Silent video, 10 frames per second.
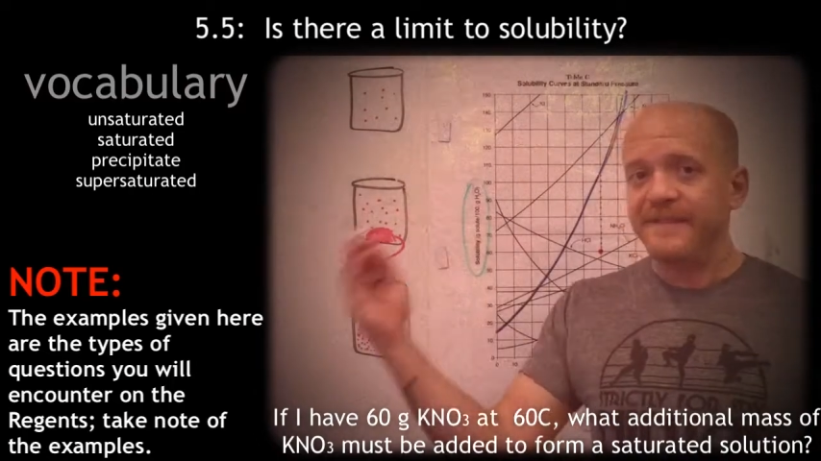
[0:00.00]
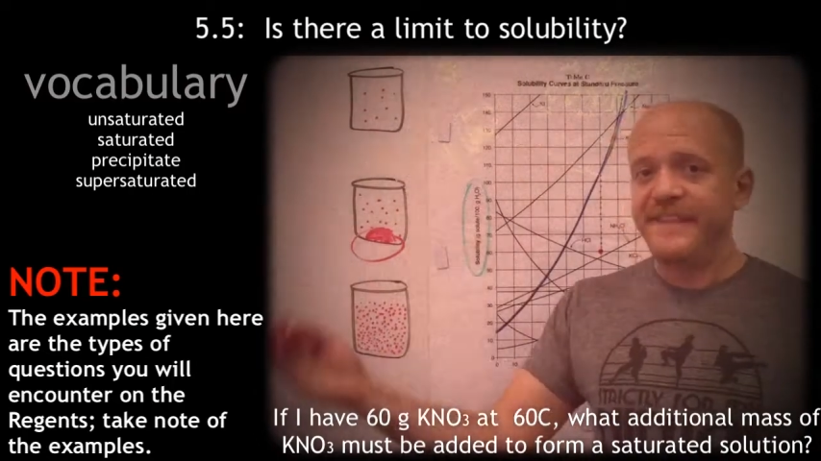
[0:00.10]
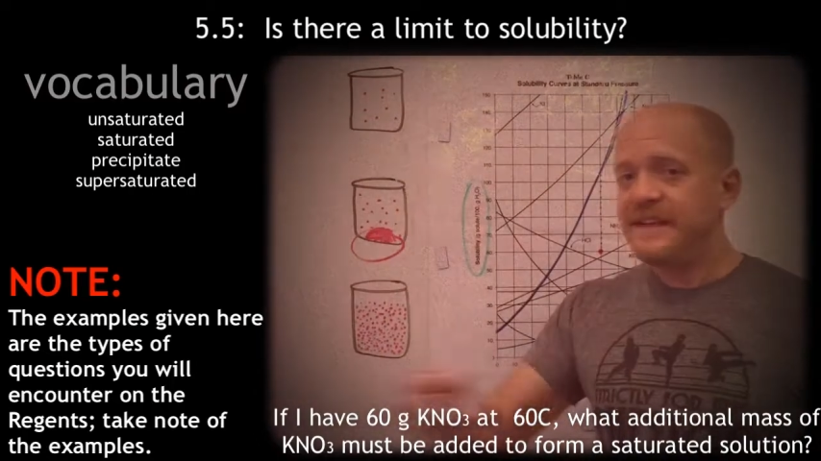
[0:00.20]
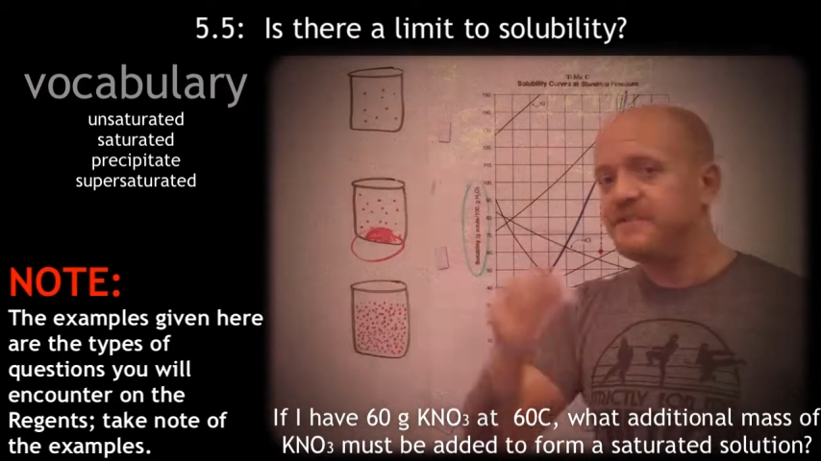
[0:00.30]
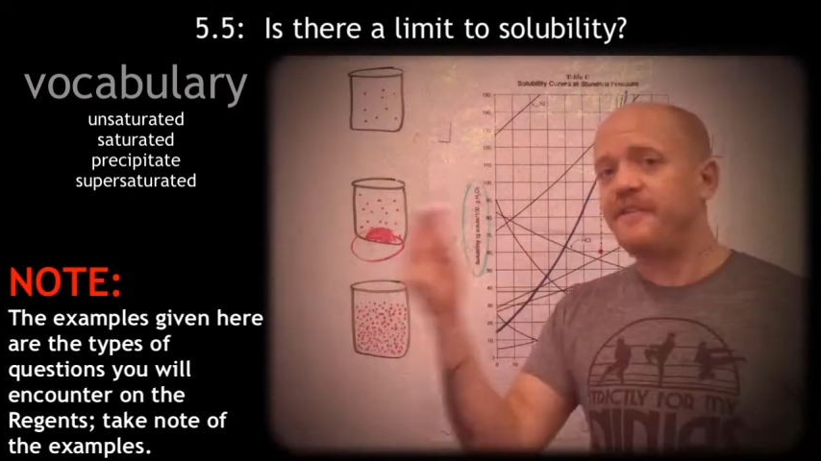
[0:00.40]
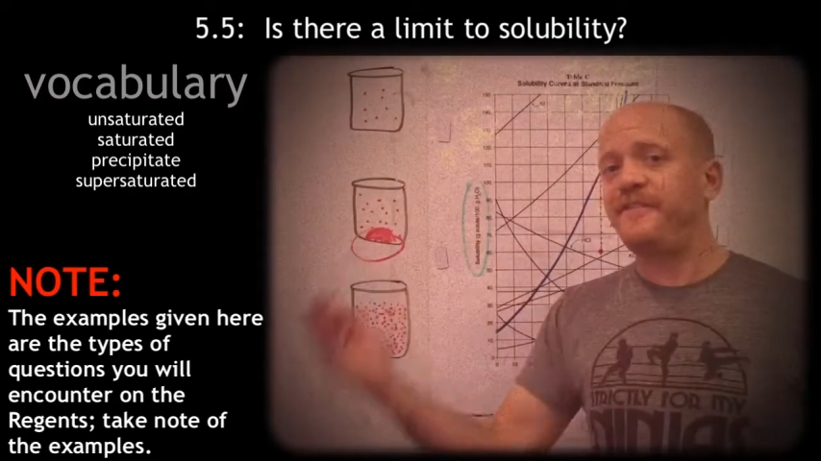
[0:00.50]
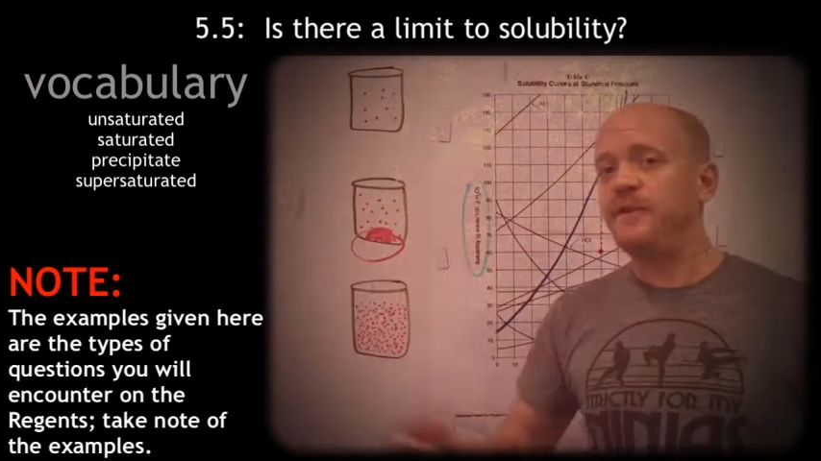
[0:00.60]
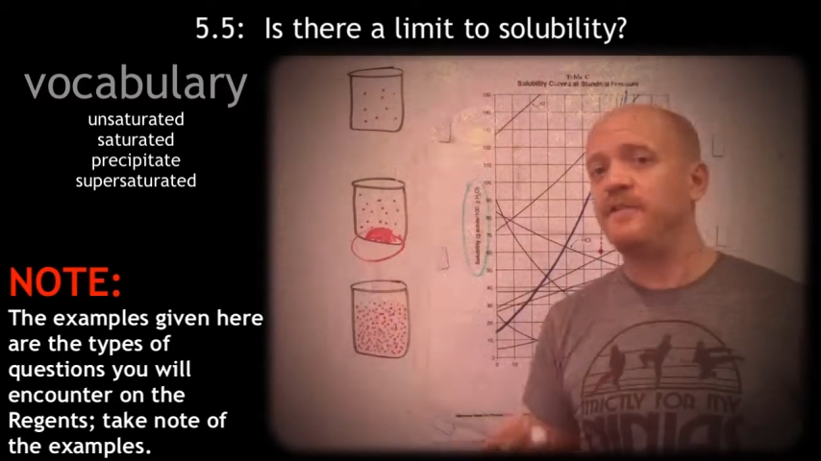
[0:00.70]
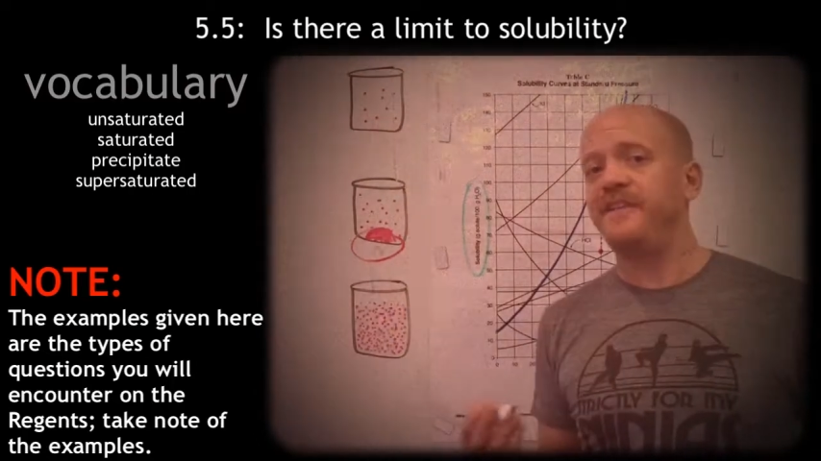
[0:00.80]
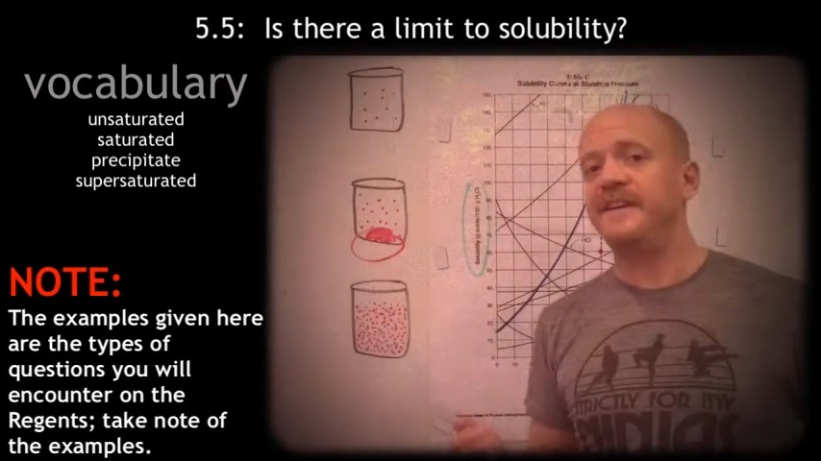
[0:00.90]
These are a
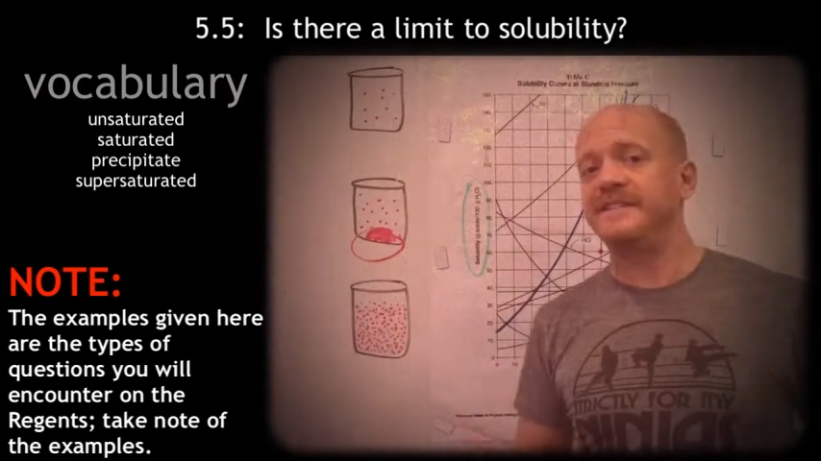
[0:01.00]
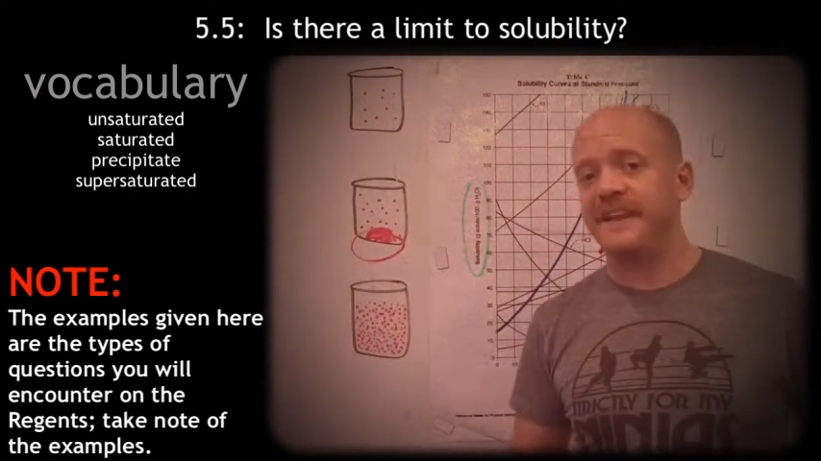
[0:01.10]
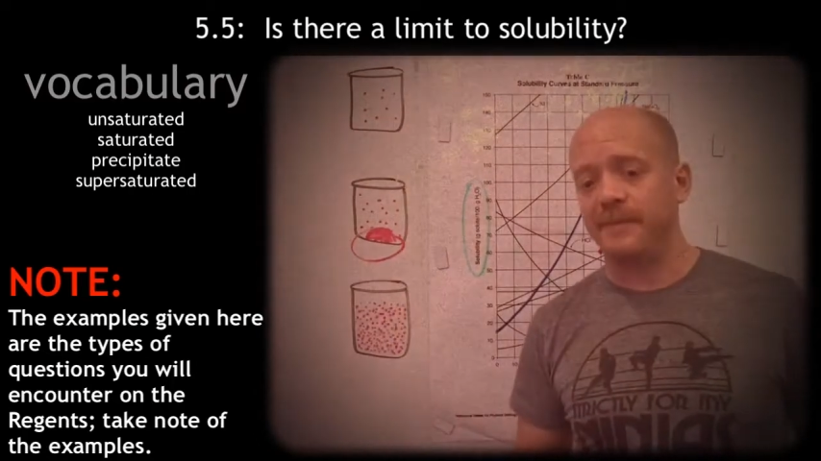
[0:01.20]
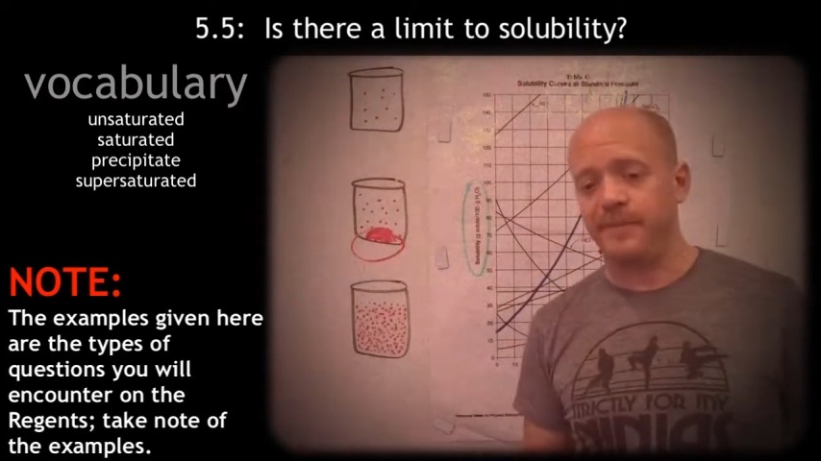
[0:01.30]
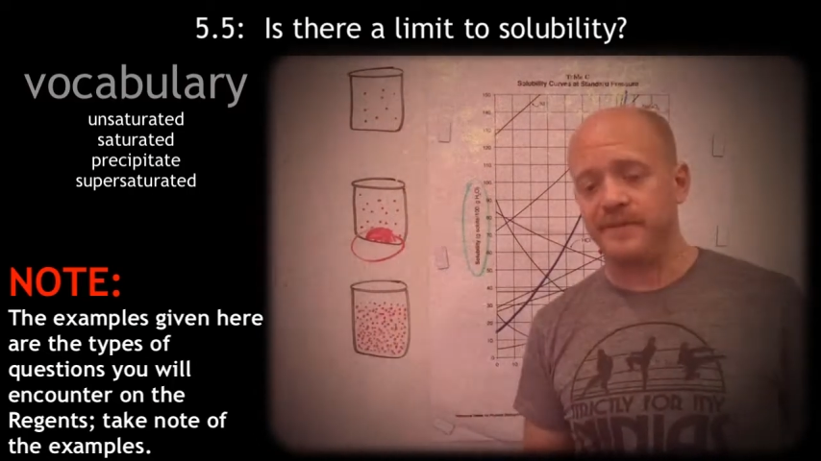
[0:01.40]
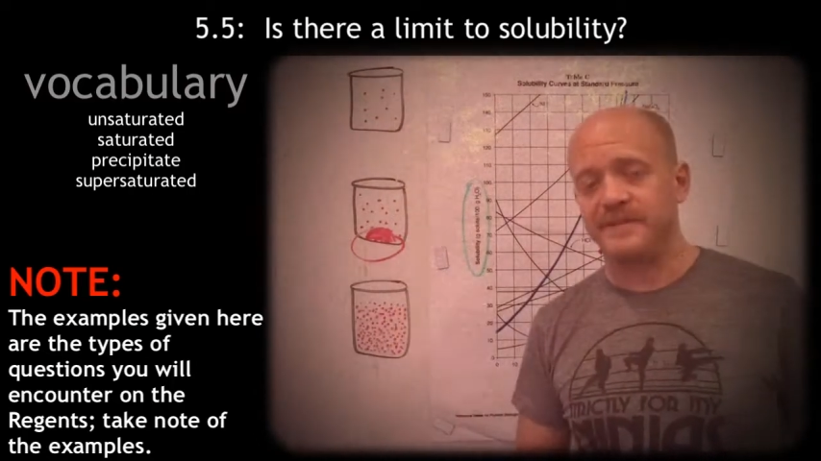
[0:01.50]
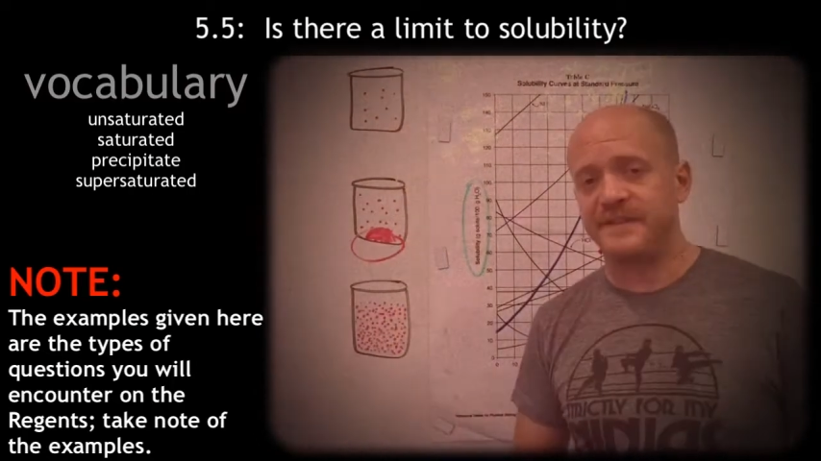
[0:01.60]
few of the examples